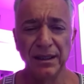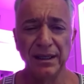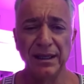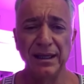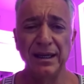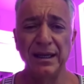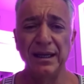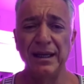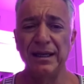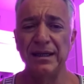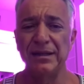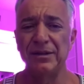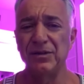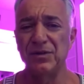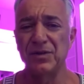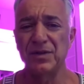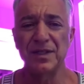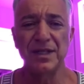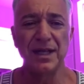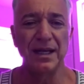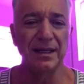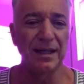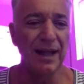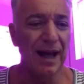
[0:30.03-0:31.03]
and you
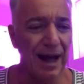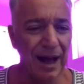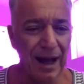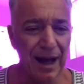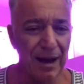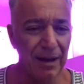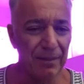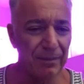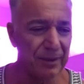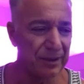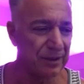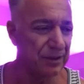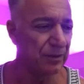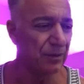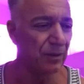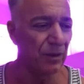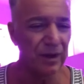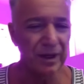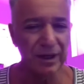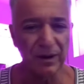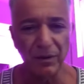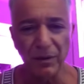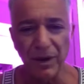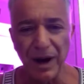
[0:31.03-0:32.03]
stand up and you
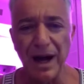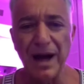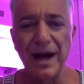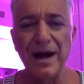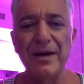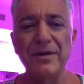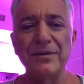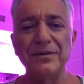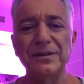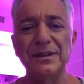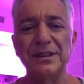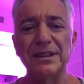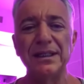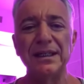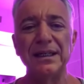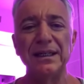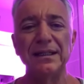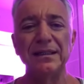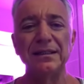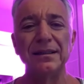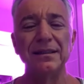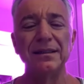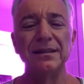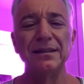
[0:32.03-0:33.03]
walk around
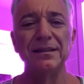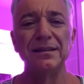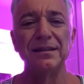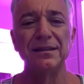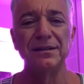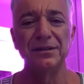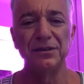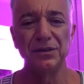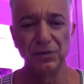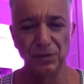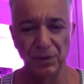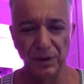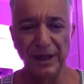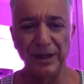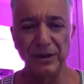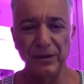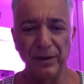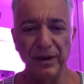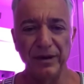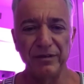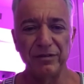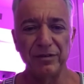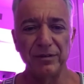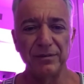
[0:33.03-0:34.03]
and you run
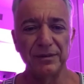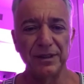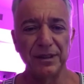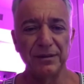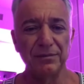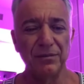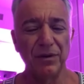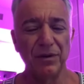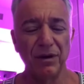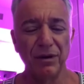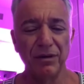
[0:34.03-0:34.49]
away from them.